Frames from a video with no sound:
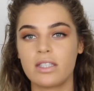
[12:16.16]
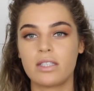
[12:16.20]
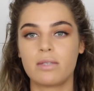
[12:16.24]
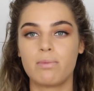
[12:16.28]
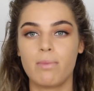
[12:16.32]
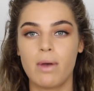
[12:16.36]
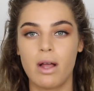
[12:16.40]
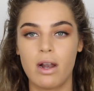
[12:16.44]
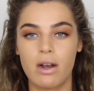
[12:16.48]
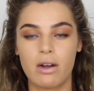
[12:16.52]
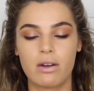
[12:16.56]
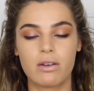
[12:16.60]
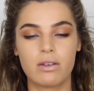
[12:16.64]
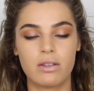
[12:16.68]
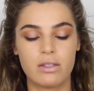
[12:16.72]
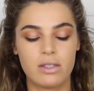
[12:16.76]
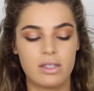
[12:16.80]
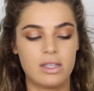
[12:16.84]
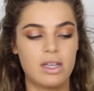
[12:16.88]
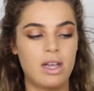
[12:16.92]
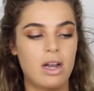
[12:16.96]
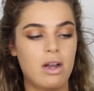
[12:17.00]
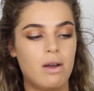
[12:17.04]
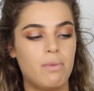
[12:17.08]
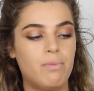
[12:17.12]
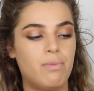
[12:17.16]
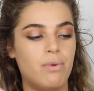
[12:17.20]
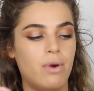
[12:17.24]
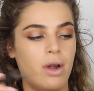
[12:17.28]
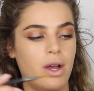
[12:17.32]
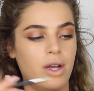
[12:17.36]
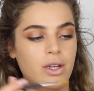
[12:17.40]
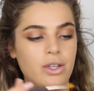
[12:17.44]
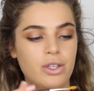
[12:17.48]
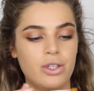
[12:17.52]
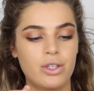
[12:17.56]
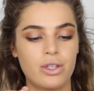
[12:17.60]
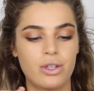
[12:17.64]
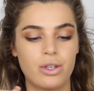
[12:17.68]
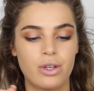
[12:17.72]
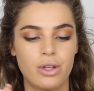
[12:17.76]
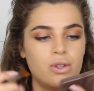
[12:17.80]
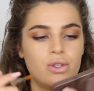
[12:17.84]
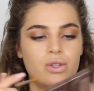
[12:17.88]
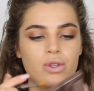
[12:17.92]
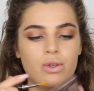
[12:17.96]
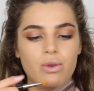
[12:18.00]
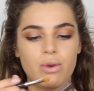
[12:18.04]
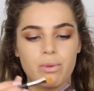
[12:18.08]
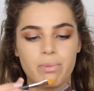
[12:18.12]
smaller concealer brush
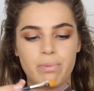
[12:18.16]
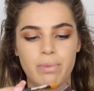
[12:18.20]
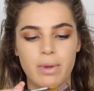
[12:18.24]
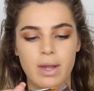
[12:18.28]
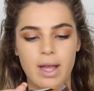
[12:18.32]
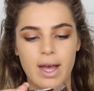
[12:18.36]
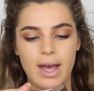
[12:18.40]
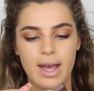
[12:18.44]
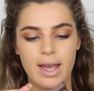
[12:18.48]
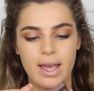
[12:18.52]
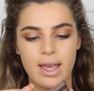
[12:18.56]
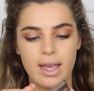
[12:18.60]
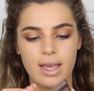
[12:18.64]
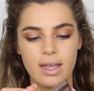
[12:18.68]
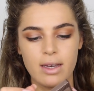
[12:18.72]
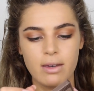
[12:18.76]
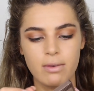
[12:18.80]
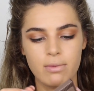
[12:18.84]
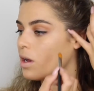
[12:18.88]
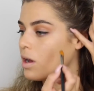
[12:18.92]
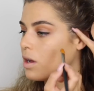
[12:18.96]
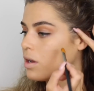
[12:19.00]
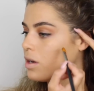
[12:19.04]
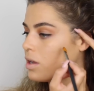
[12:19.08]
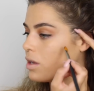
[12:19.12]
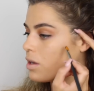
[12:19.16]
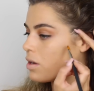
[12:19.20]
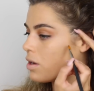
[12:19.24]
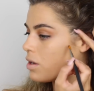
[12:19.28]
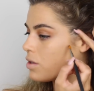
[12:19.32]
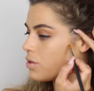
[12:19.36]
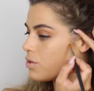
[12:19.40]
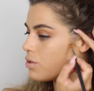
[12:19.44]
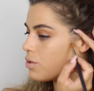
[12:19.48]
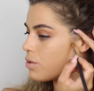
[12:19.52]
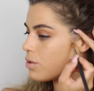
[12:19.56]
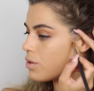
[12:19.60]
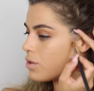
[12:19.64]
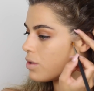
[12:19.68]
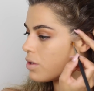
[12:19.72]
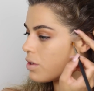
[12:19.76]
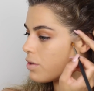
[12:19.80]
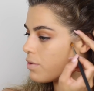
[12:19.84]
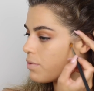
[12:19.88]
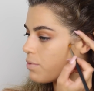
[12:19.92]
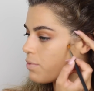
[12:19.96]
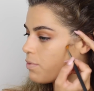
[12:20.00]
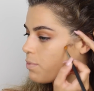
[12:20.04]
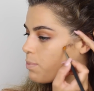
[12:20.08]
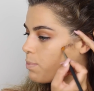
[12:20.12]
to apply it on the contour
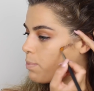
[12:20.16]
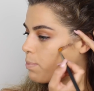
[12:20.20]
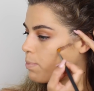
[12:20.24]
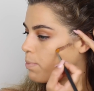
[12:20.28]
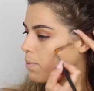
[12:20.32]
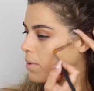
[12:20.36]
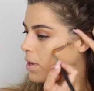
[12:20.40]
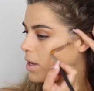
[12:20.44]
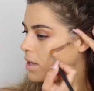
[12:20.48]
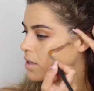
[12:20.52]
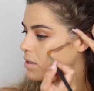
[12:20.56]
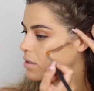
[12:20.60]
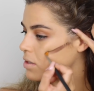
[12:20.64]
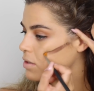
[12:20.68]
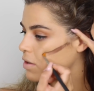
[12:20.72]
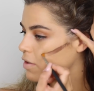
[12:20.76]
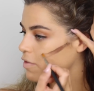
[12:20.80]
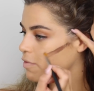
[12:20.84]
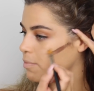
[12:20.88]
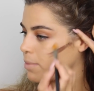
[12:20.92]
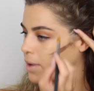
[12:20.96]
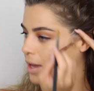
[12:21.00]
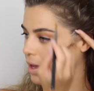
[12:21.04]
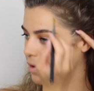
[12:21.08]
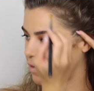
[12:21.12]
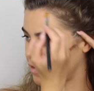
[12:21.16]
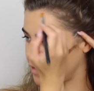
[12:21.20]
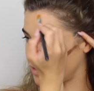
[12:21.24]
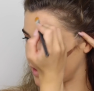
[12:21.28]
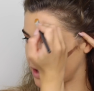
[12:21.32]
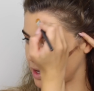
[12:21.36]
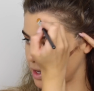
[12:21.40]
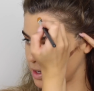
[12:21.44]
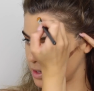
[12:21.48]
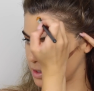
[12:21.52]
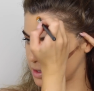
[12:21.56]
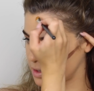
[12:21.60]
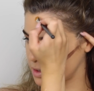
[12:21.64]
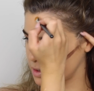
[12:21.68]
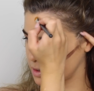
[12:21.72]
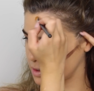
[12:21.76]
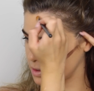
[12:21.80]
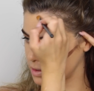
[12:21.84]
place of my face.